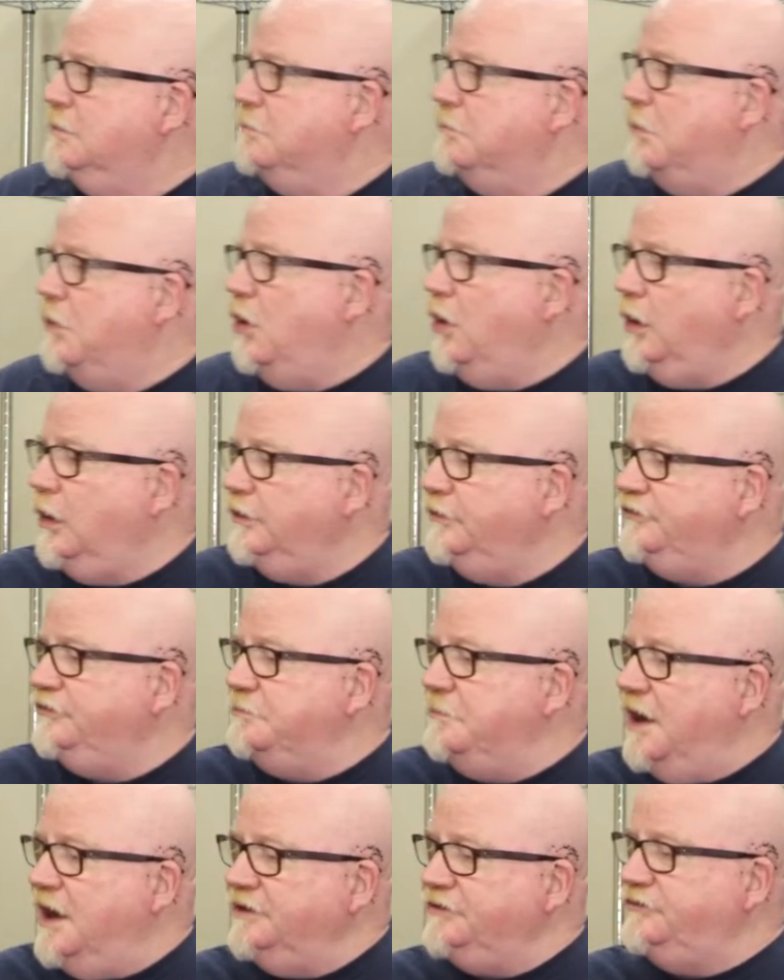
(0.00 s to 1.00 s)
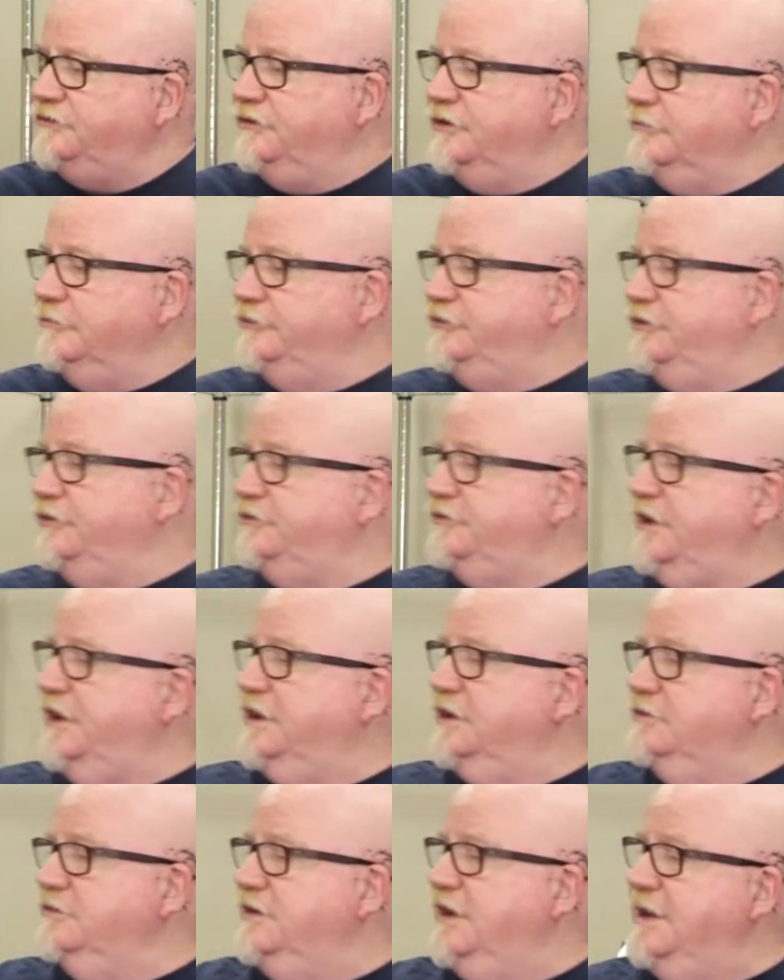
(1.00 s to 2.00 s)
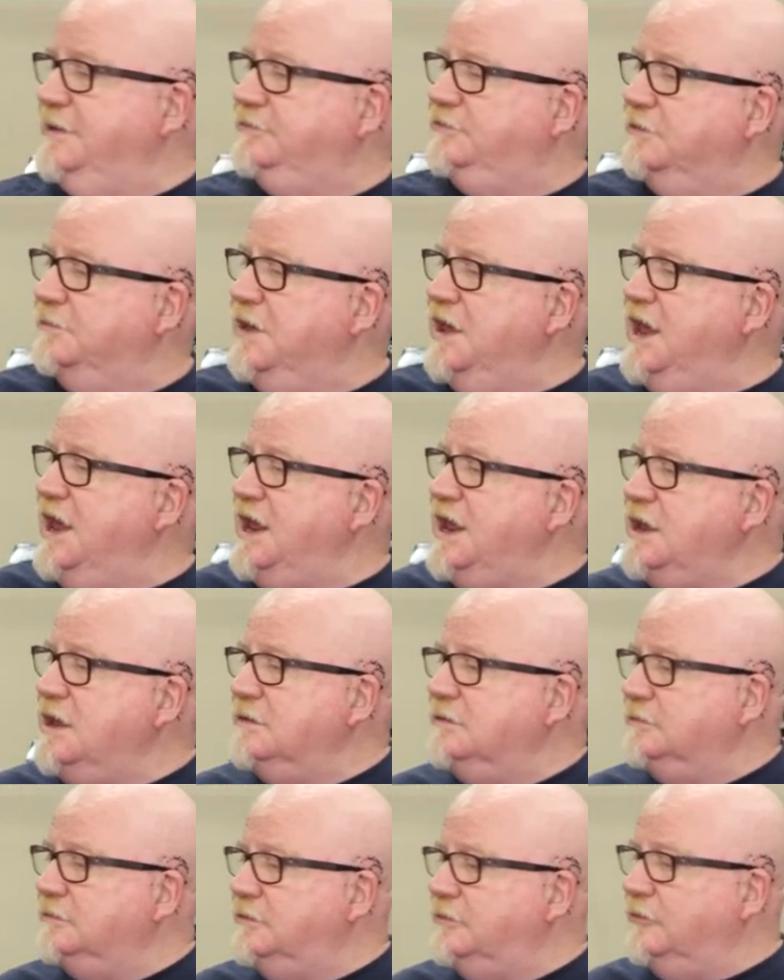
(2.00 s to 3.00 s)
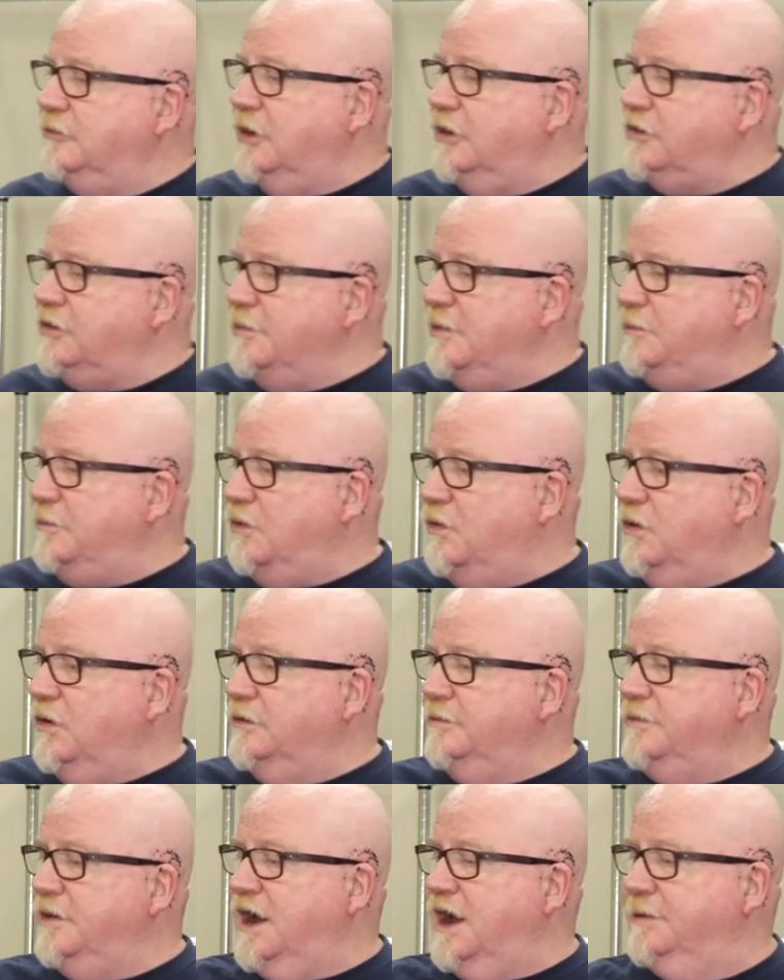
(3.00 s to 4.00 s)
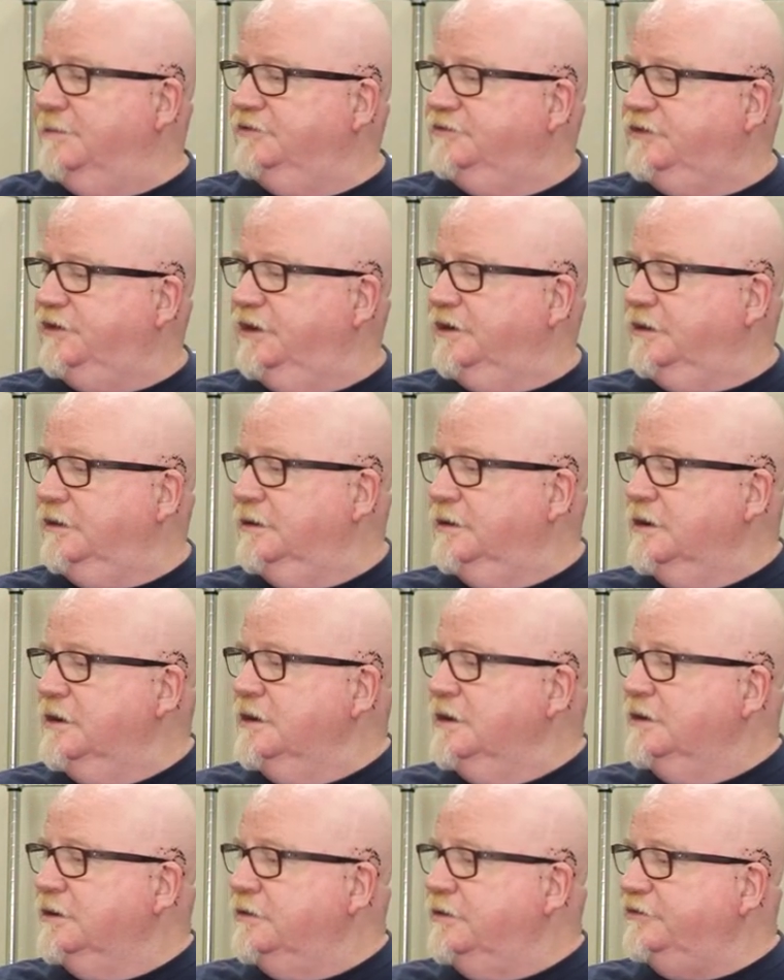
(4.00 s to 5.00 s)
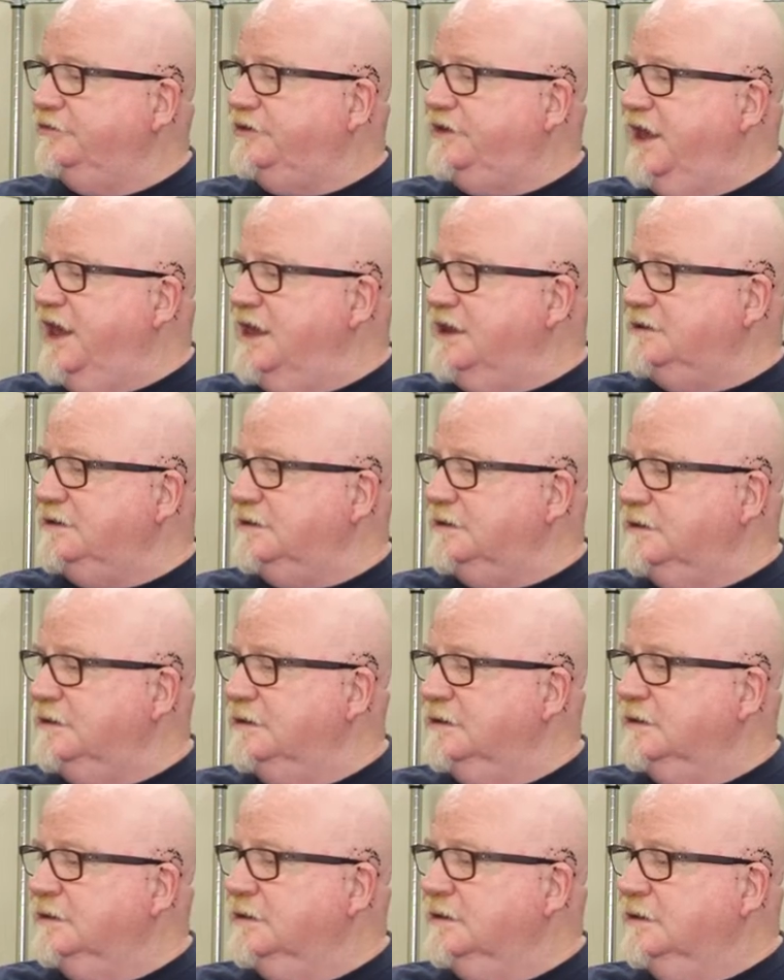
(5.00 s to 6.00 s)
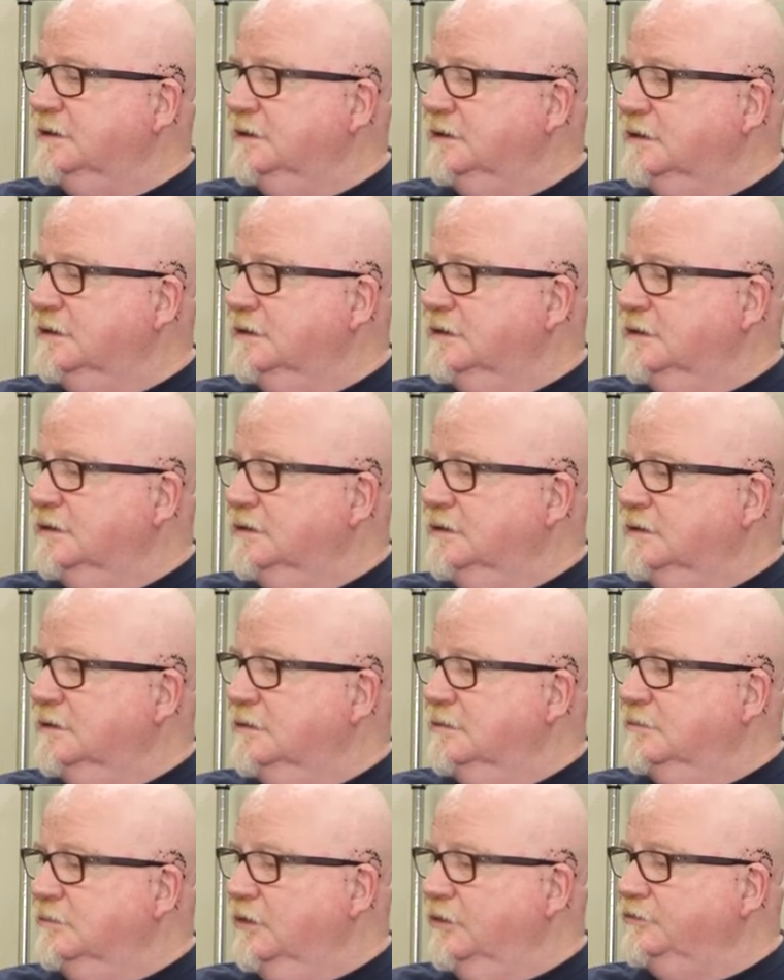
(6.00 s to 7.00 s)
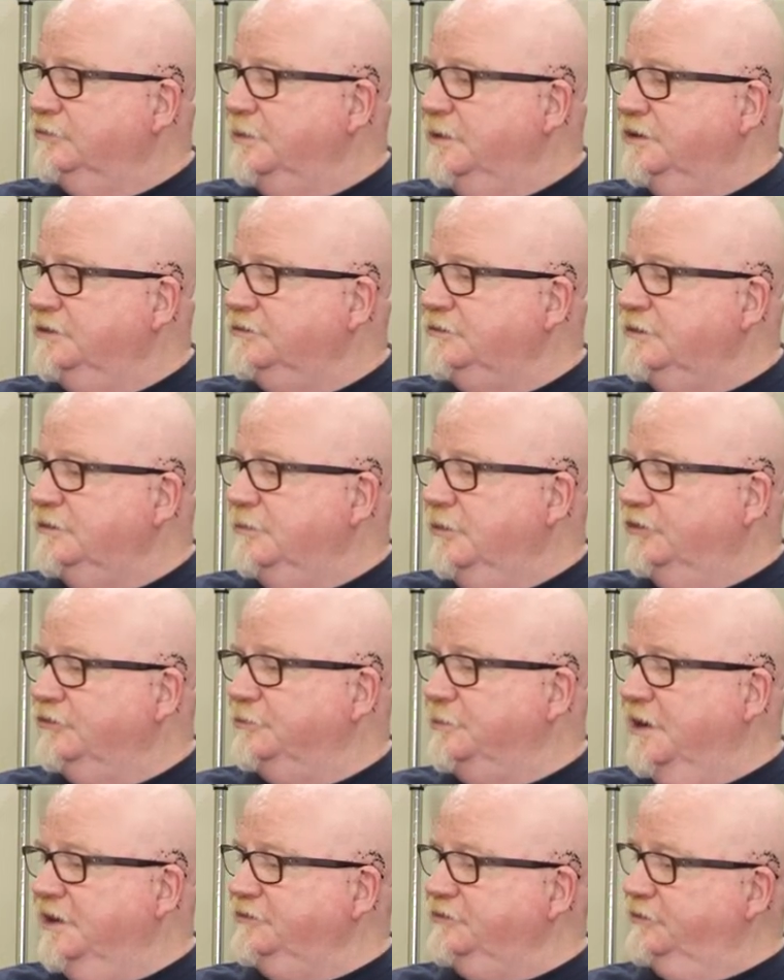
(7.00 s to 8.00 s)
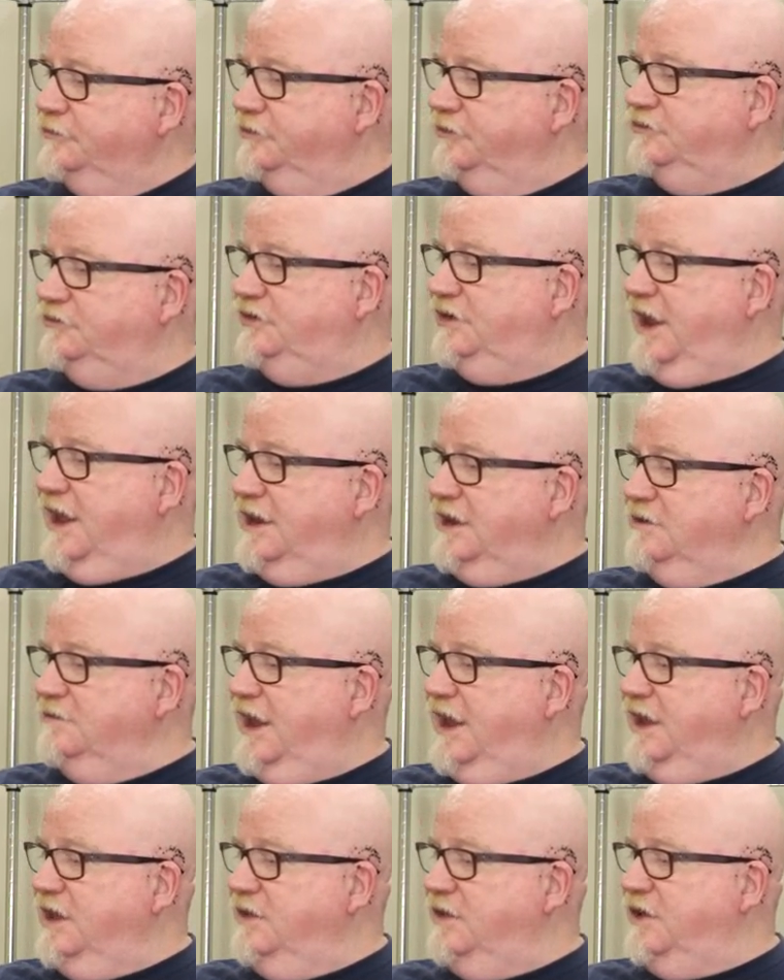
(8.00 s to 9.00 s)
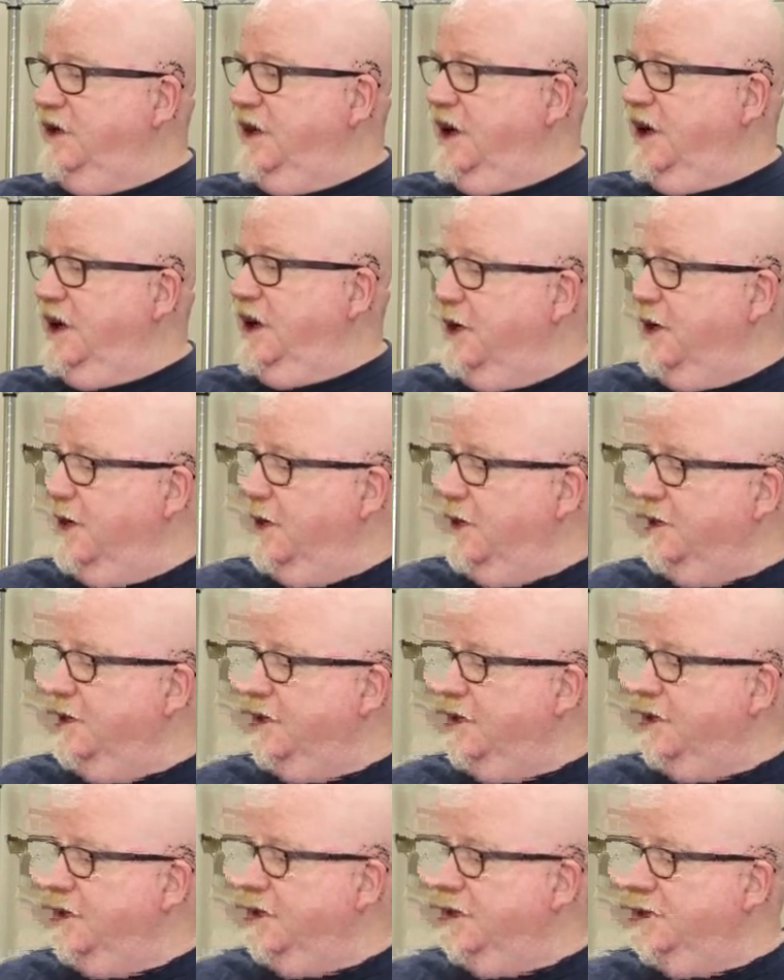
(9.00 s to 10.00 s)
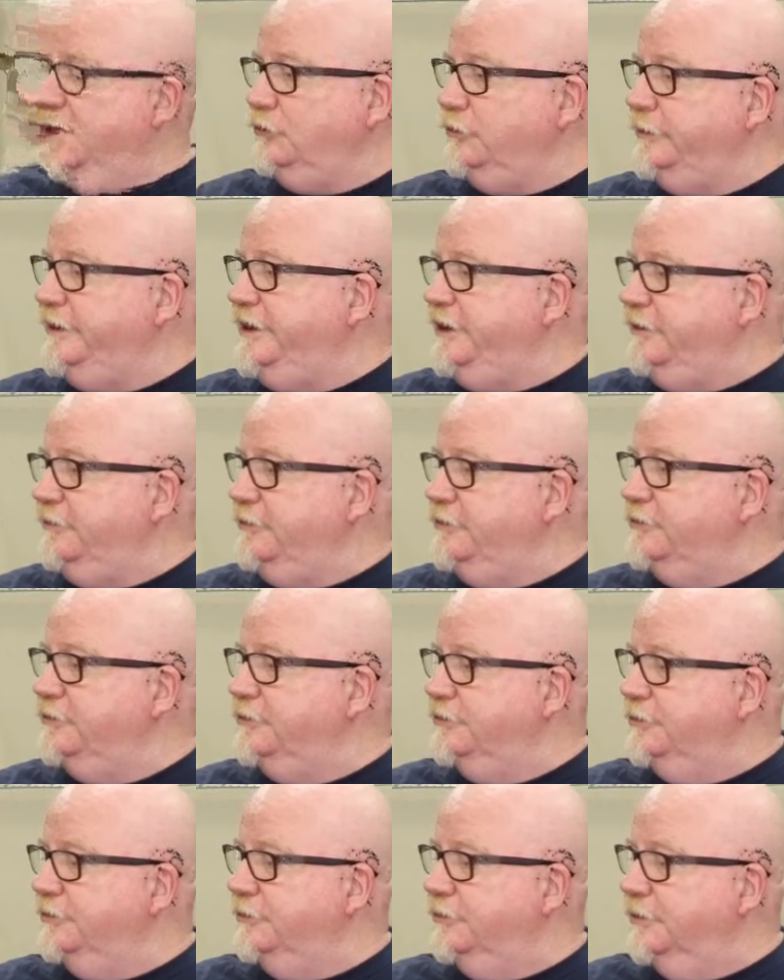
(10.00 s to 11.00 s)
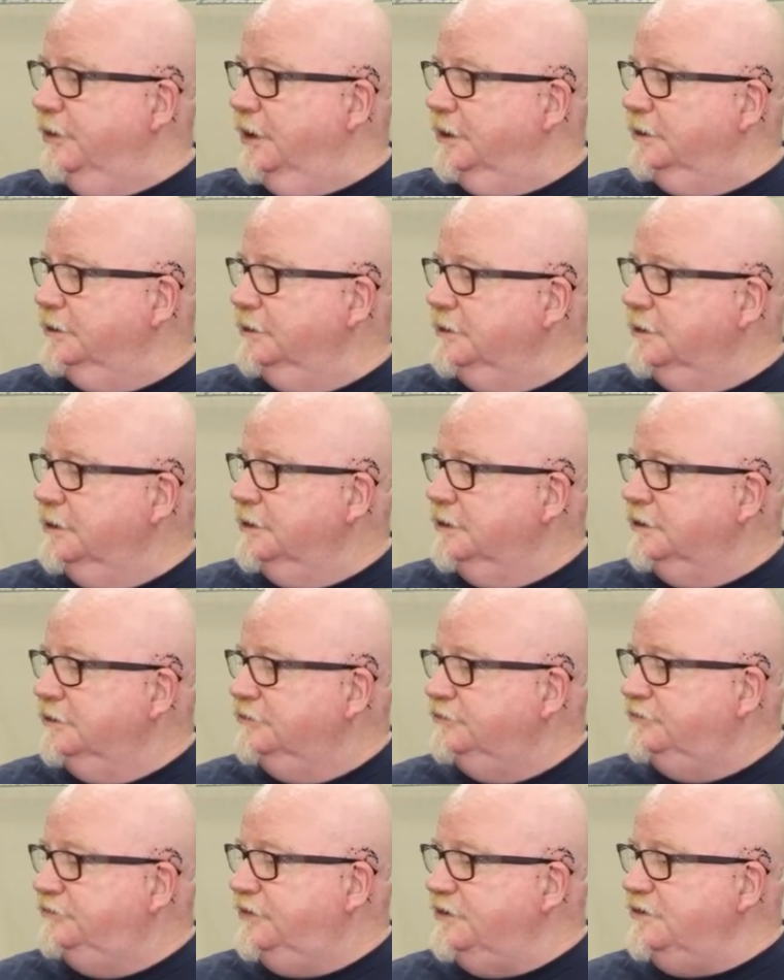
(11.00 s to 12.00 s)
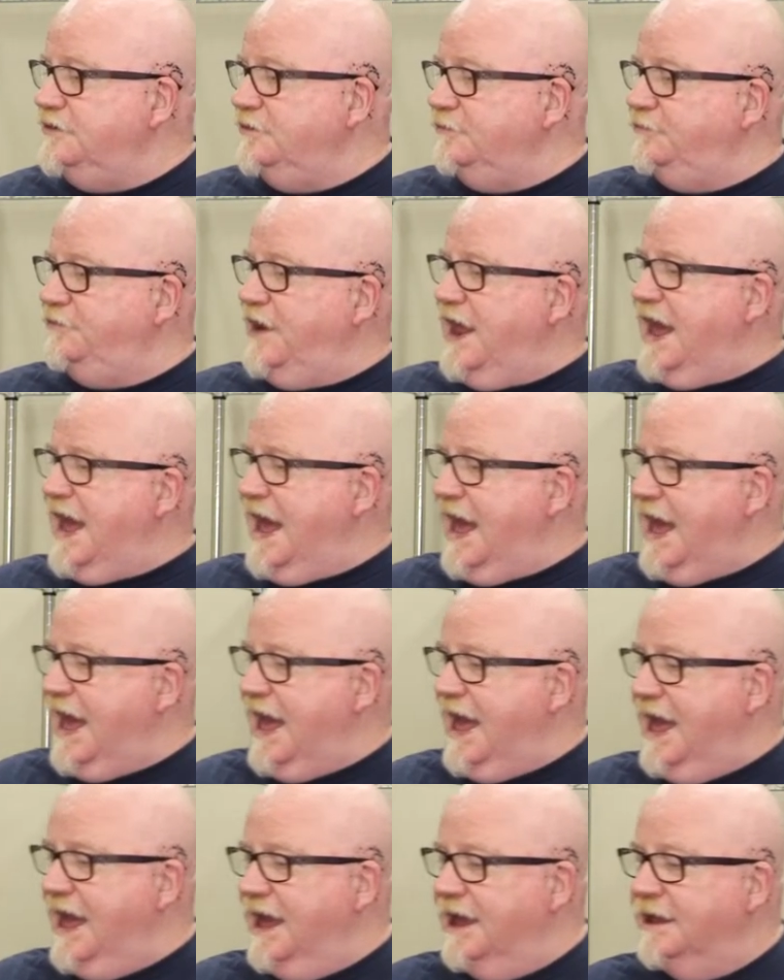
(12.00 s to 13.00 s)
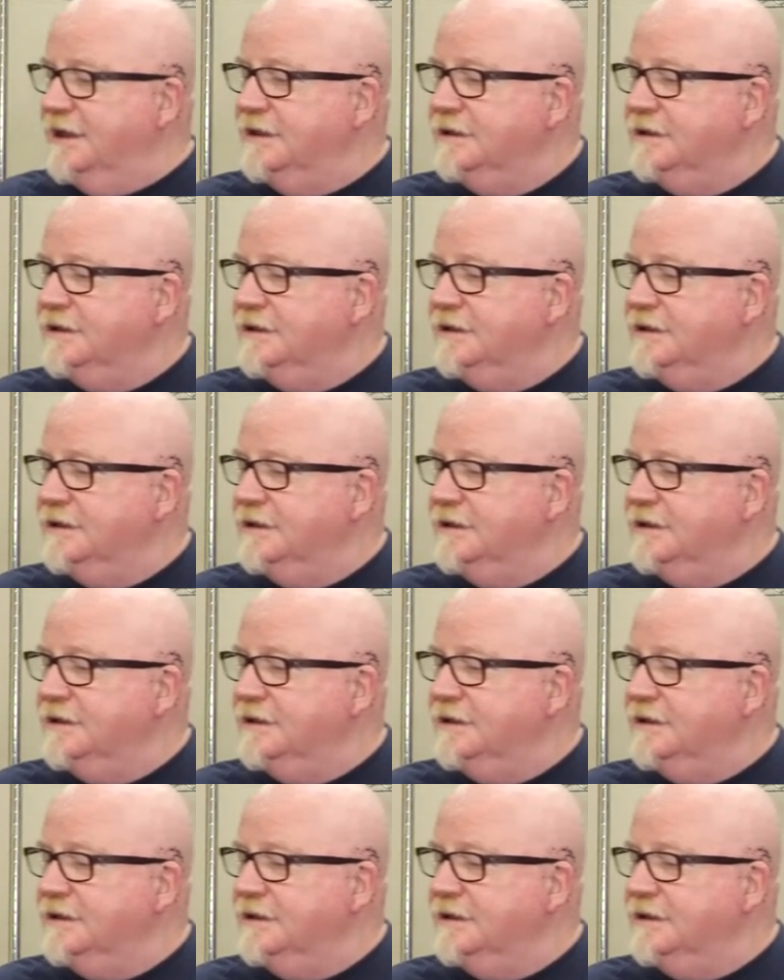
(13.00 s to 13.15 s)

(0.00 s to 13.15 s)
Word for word: Mars Monster, which looks like a new name to me. Welcome aboard. Mohammed's here. Chris Kent. Mars Monster. Mars Monster's a chatty fellow. Hiru. Cinderfly.